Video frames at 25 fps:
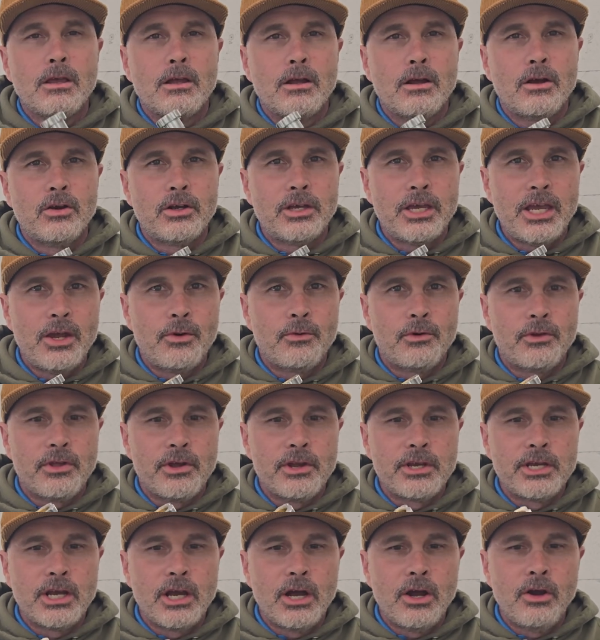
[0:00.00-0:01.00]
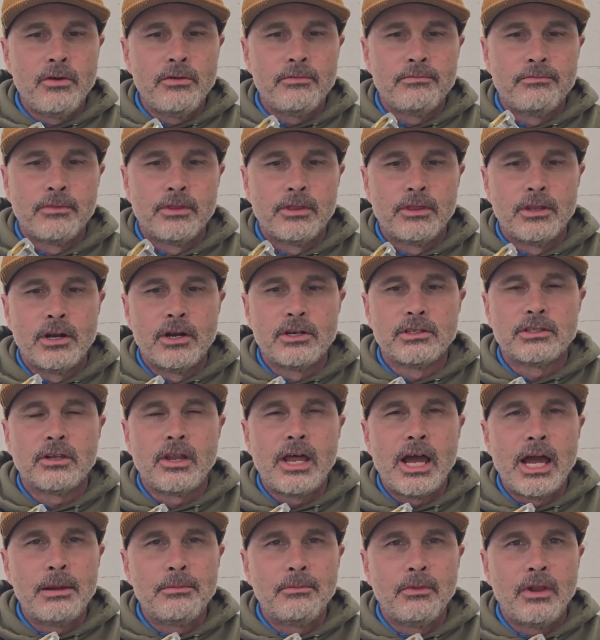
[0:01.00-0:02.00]
Okay, well, there you go. There's
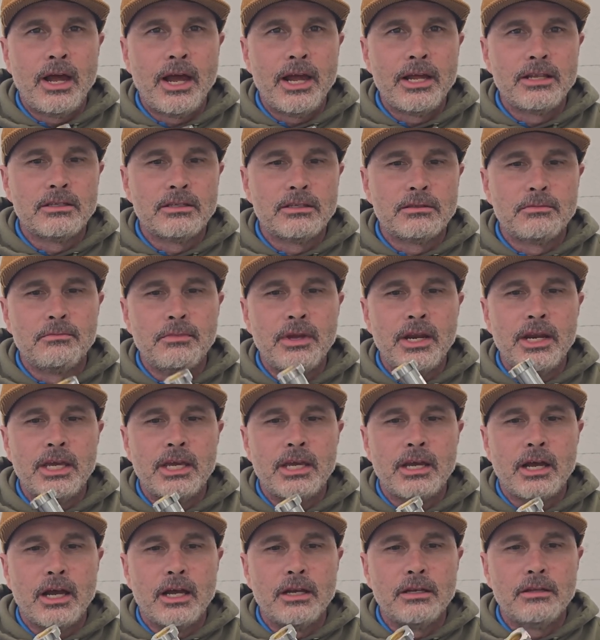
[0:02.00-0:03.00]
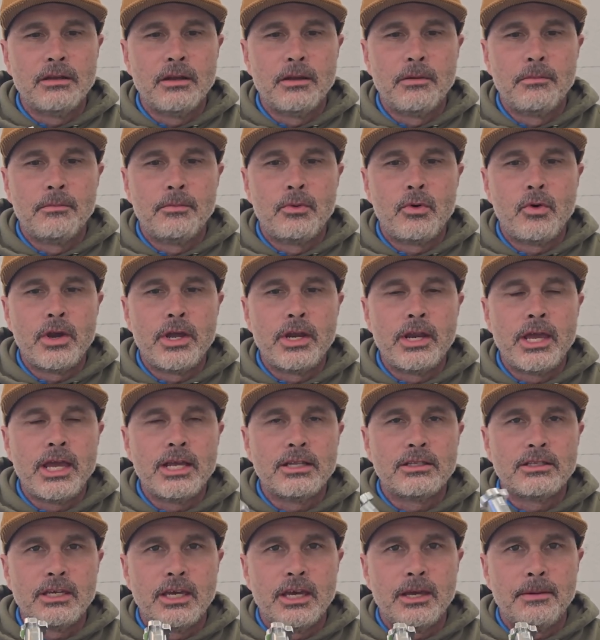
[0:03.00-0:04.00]
Limeline's minigun,
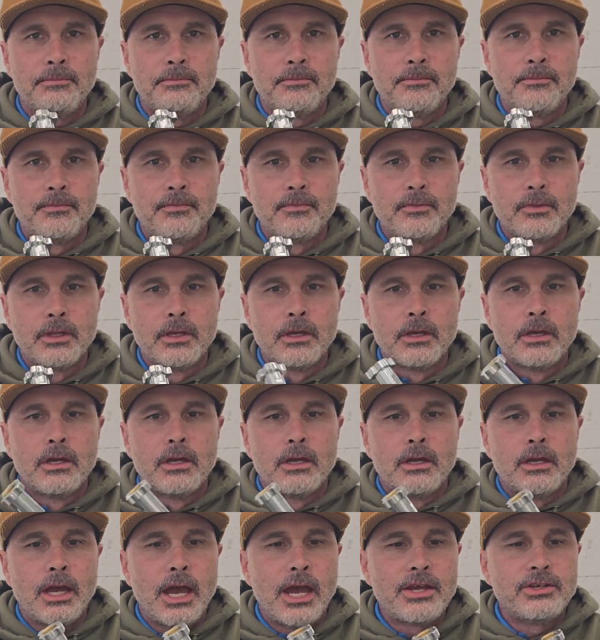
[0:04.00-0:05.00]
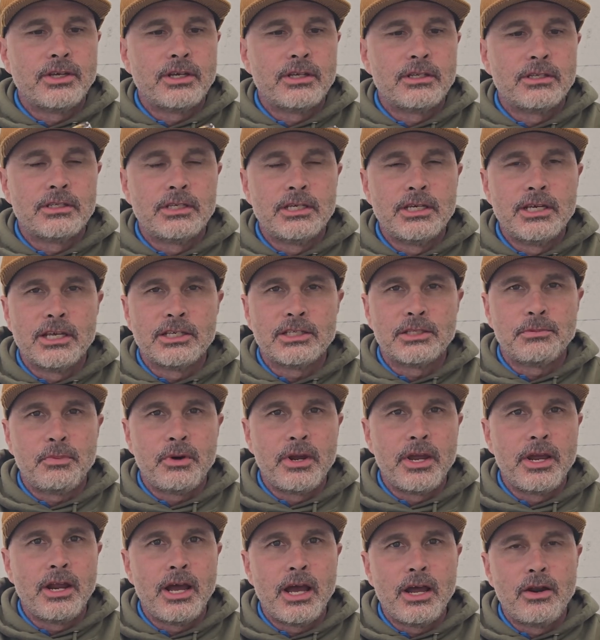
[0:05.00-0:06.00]
0.8 tip. As you can see, it's
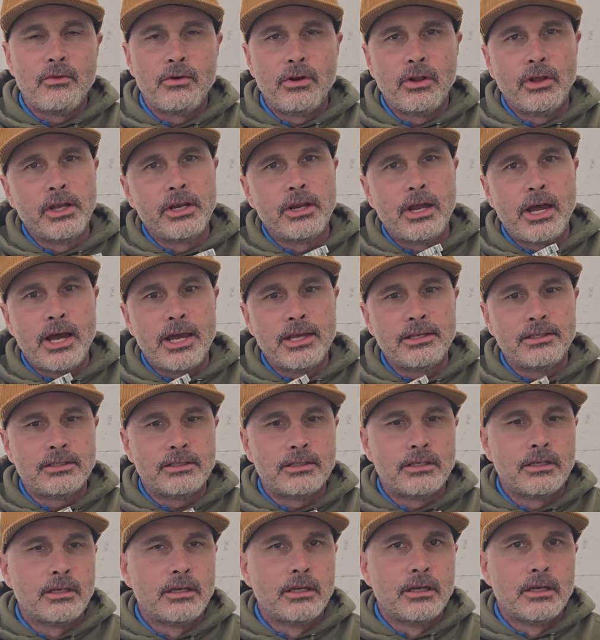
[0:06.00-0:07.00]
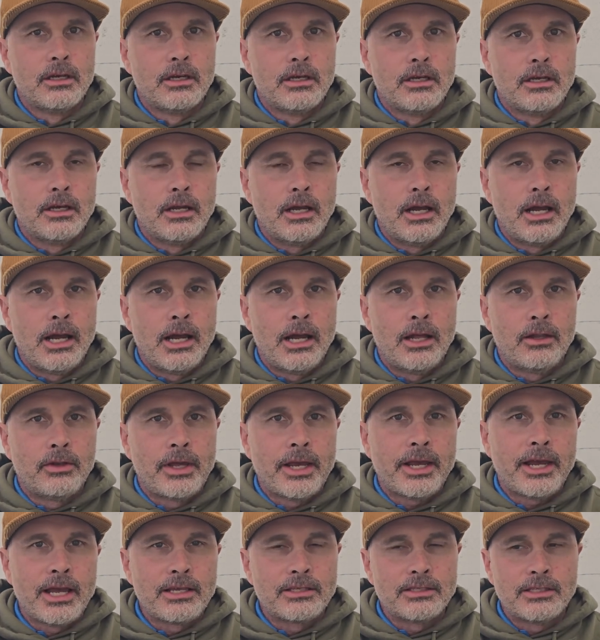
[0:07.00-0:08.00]
sprayed on really nice.
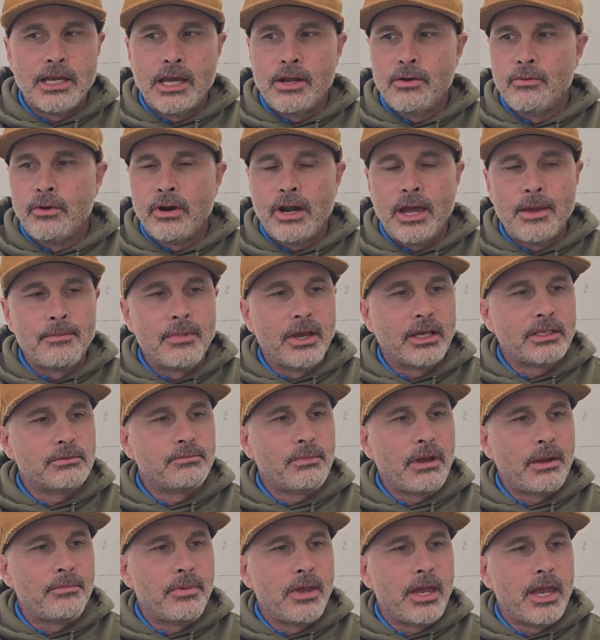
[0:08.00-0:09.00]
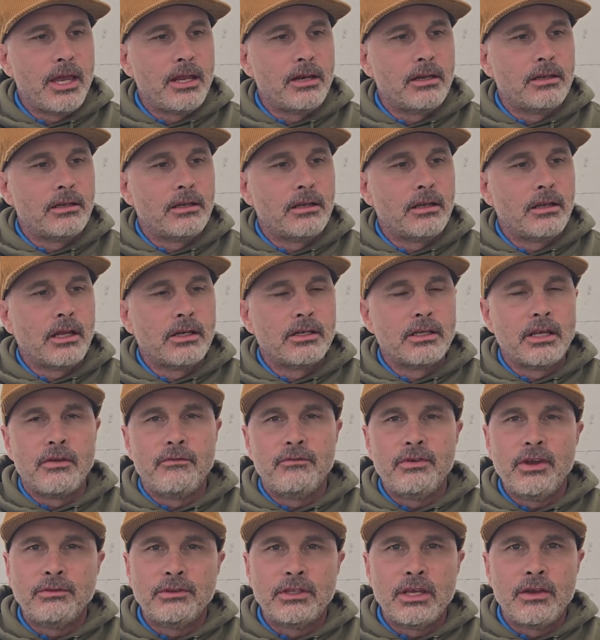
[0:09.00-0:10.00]
Like I said, when I mixed my paint, I did
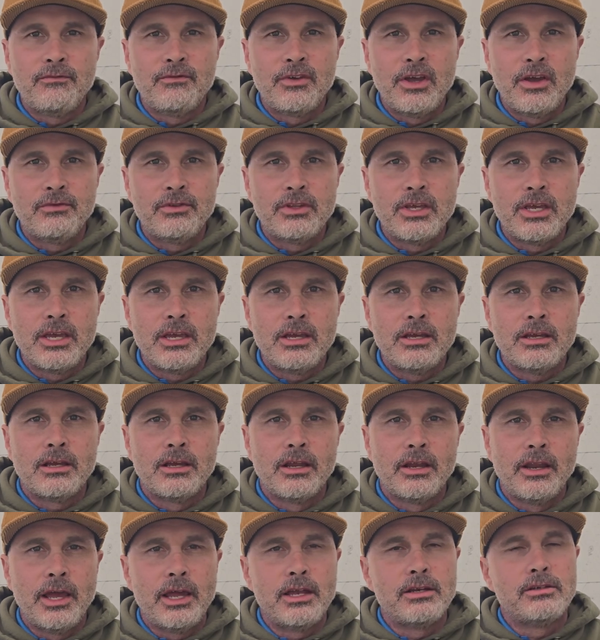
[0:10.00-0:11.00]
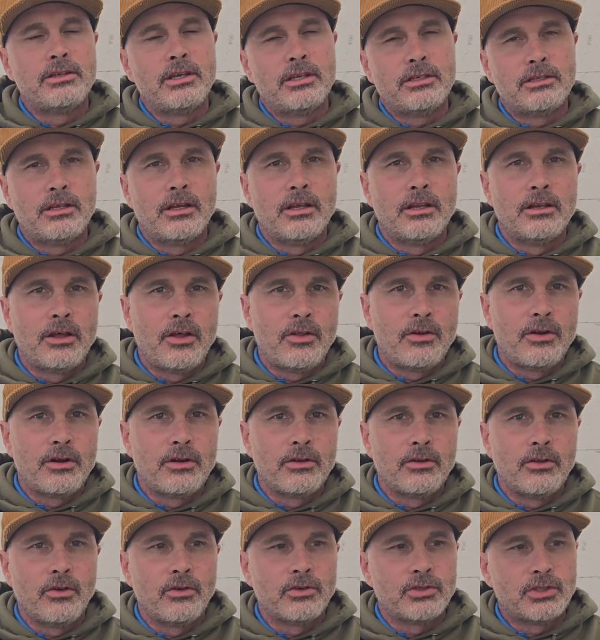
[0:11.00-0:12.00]
it 50-50, and then just
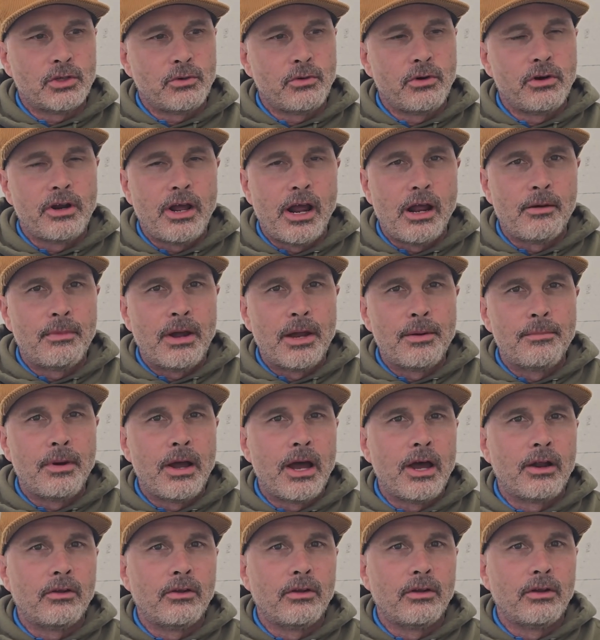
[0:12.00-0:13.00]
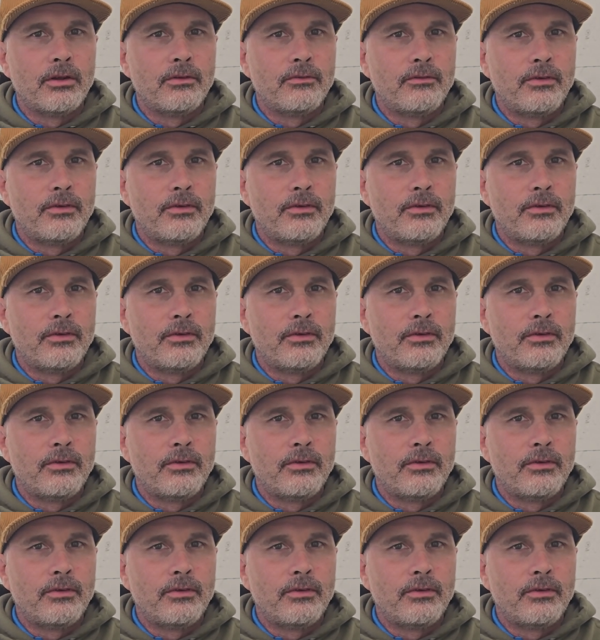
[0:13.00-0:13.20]
another little squirt out of my bottle